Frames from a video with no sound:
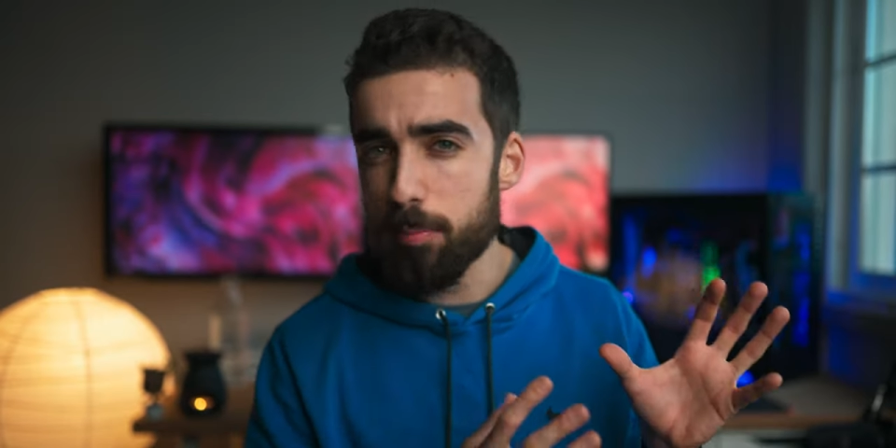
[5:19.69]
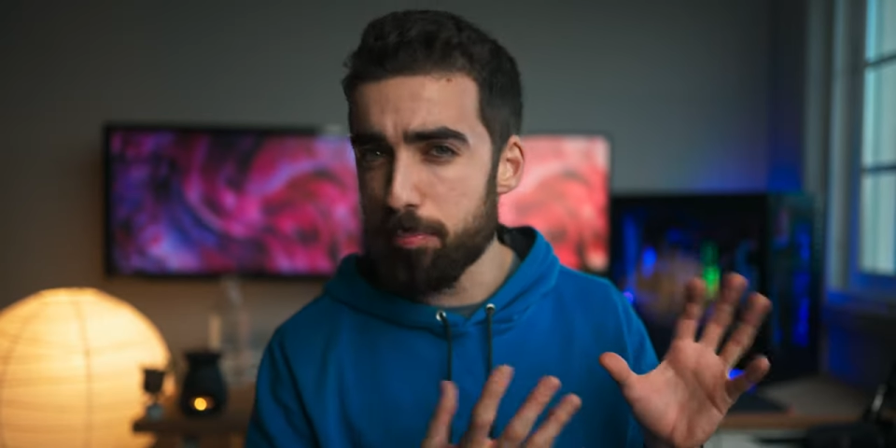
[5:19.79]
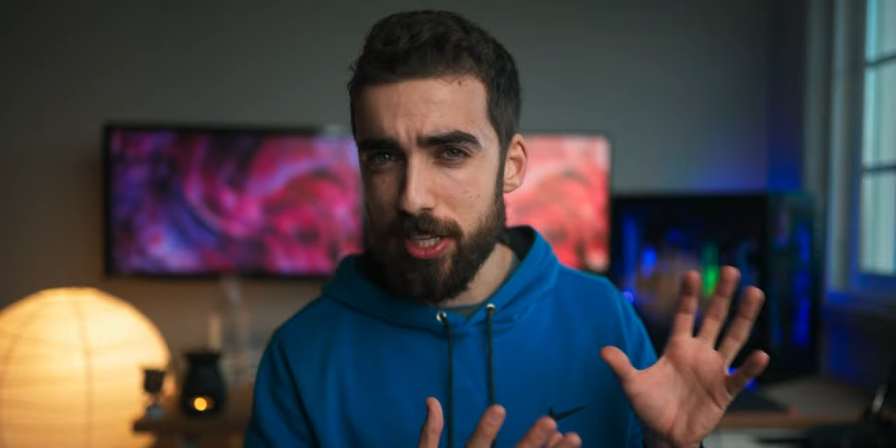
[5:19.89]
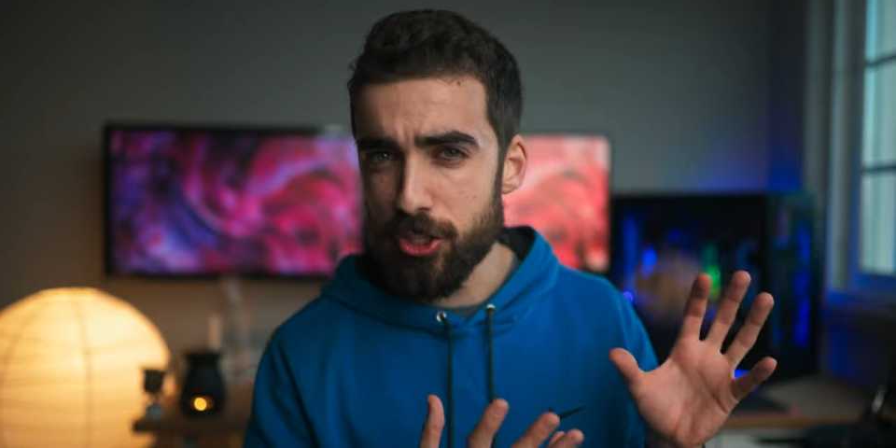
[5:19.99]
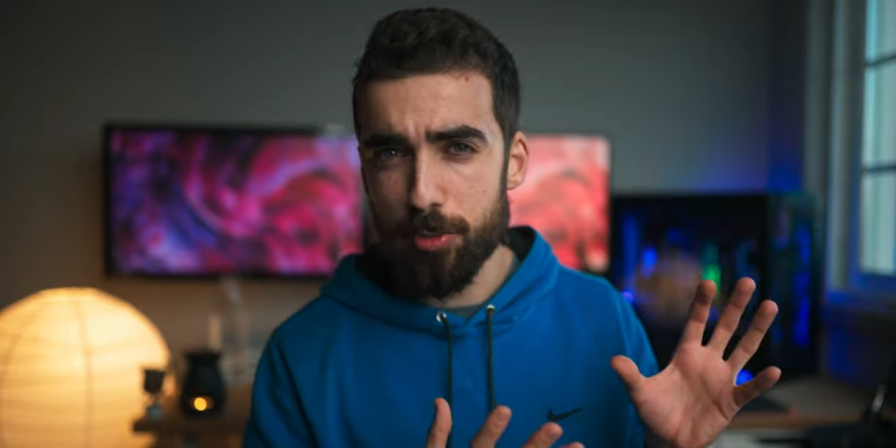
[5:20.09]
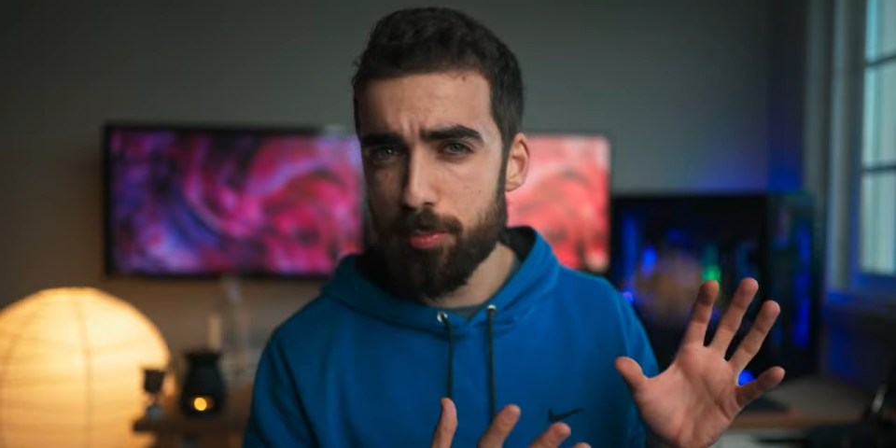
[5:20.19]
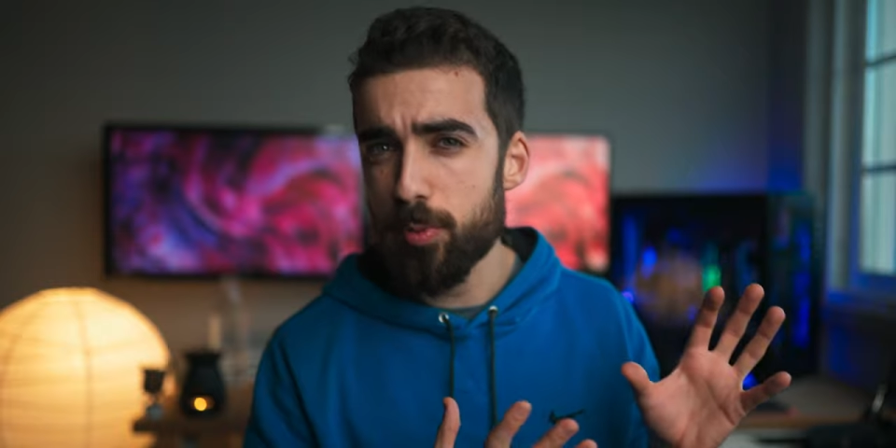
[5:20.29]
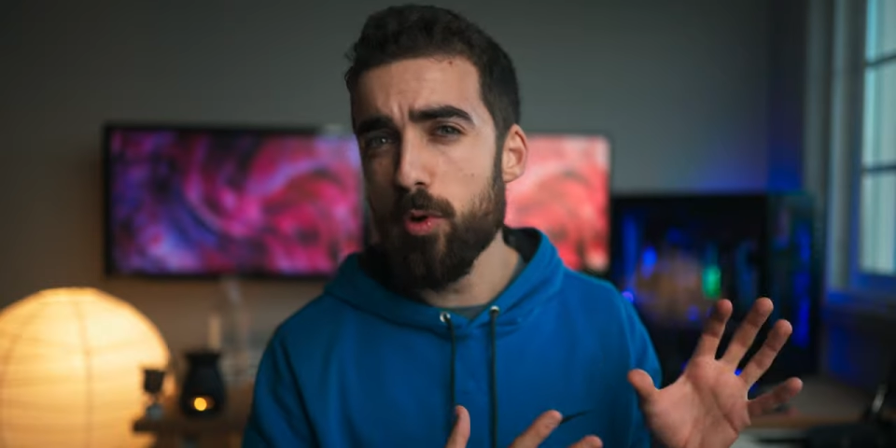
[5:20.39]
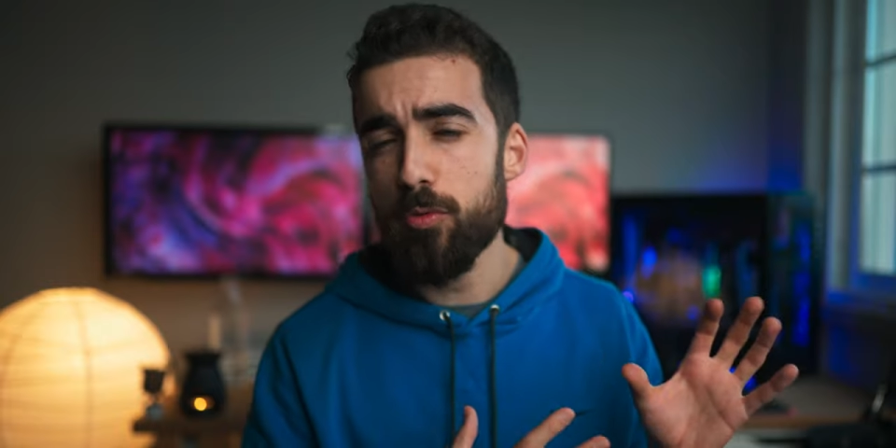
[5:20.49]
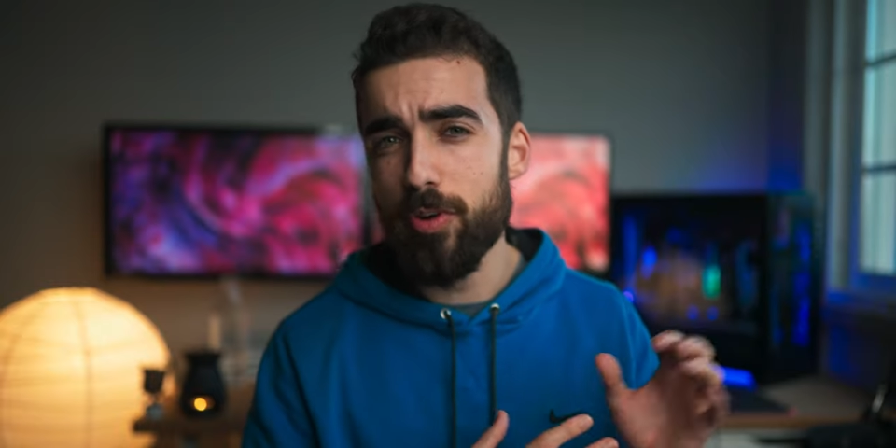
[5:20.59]
a picture
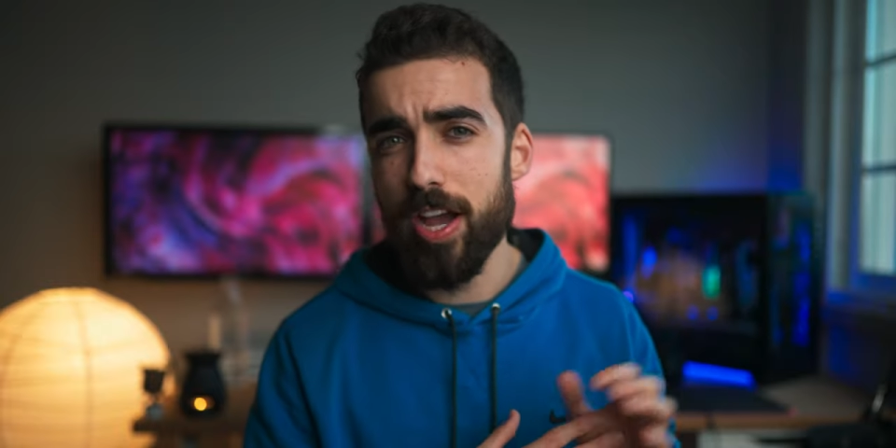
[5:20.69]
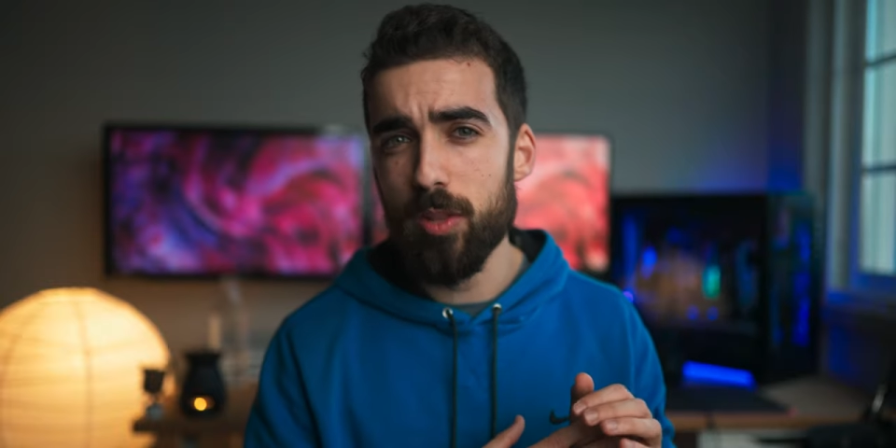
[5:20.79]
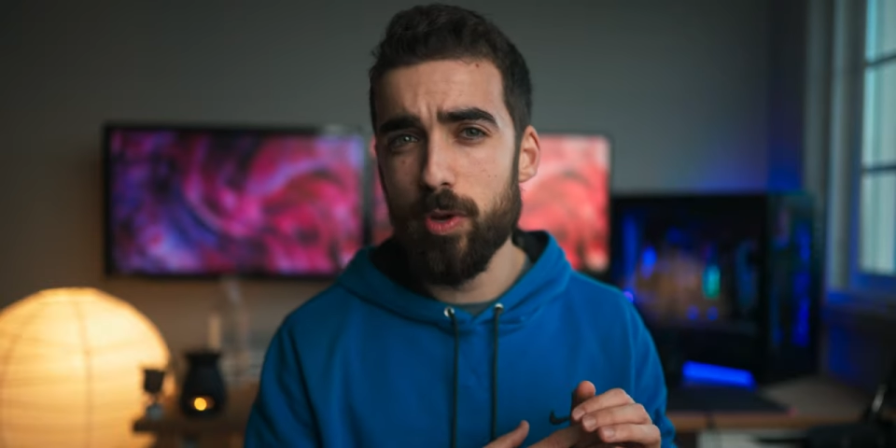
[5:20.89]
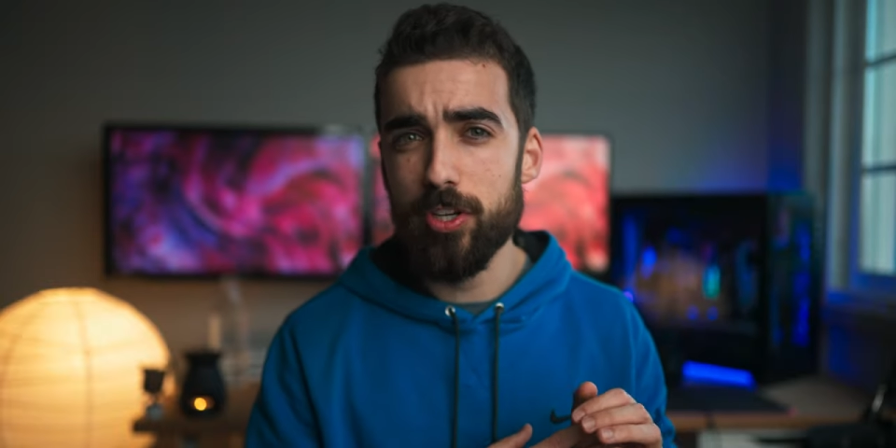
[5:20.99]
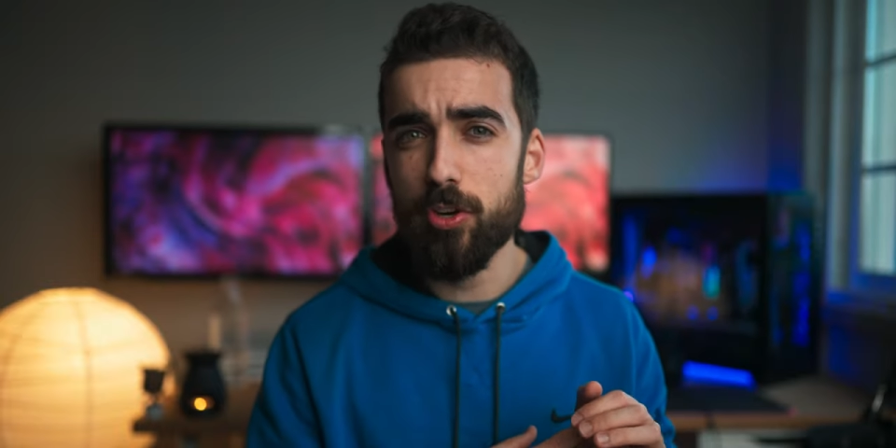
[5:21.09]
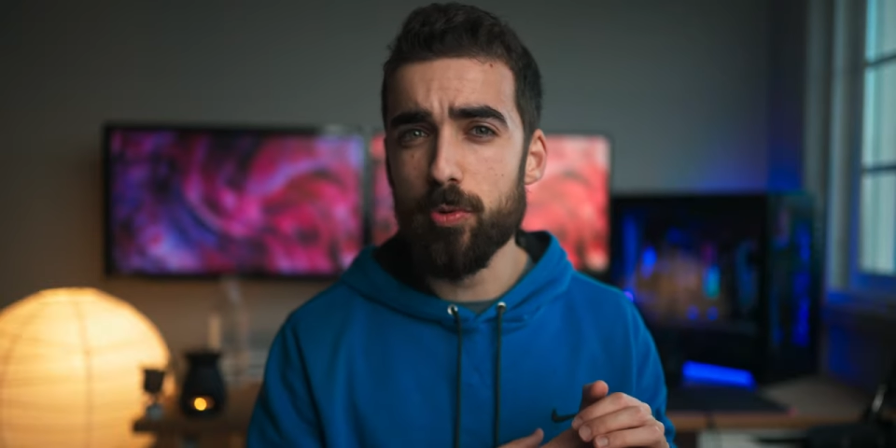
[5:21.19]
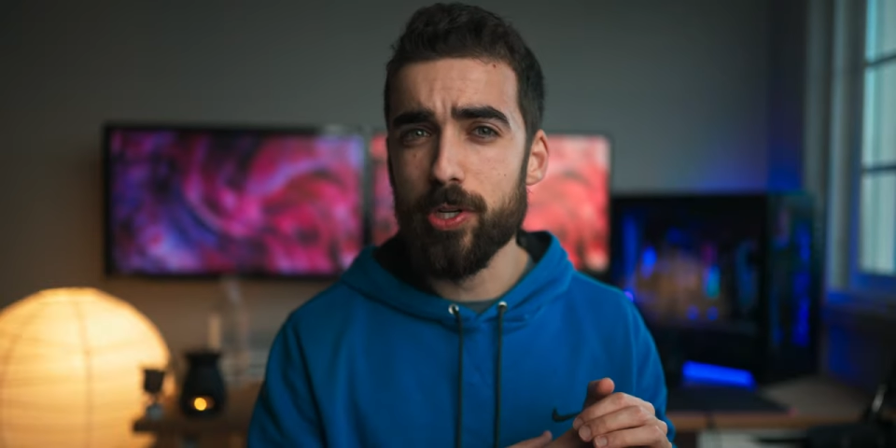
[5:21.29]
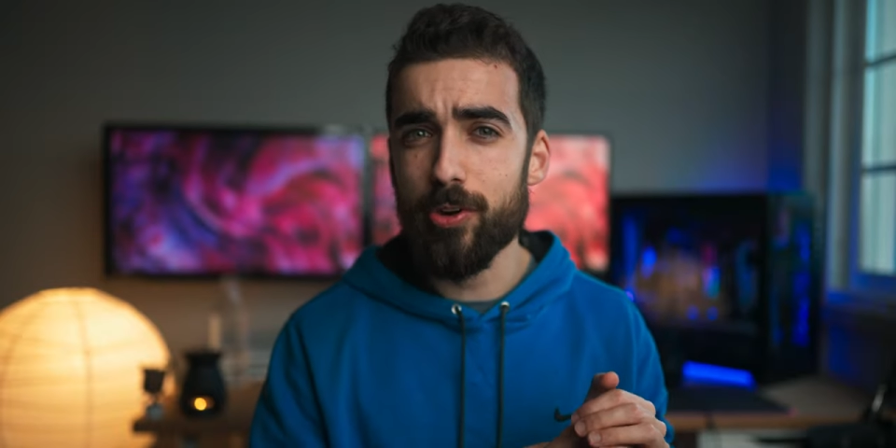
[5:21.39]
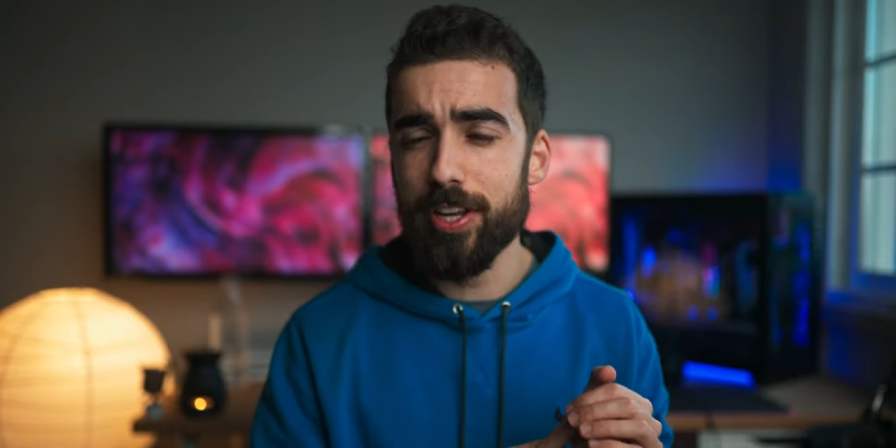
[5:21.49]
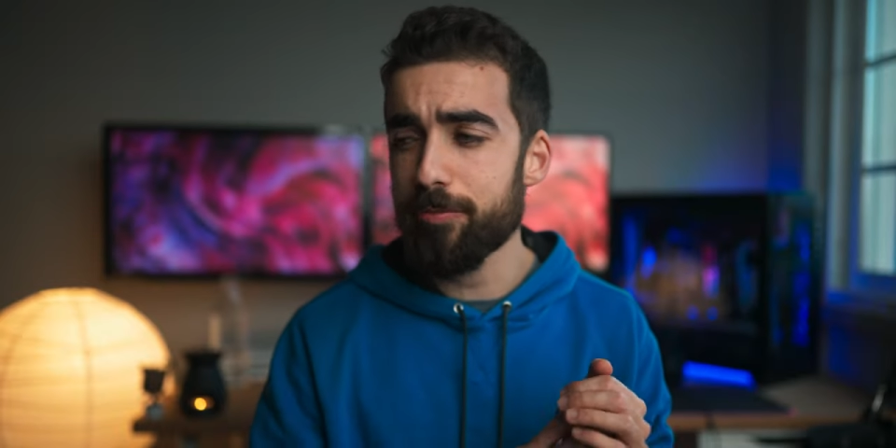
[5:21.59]
profile when you're
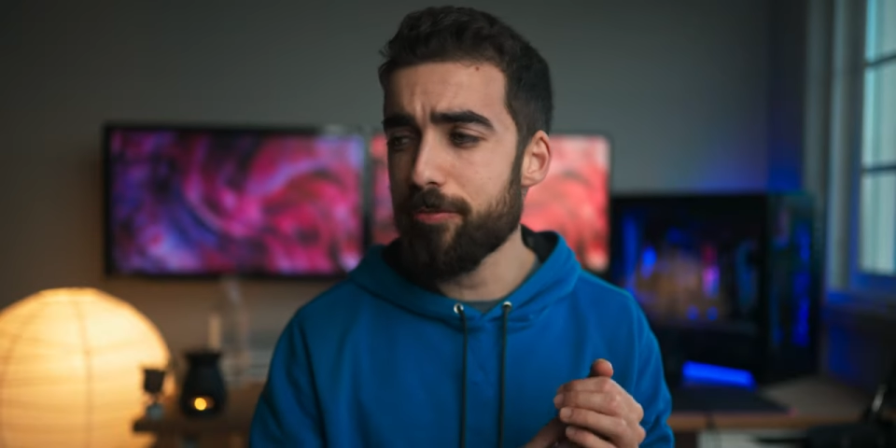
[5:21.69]
recording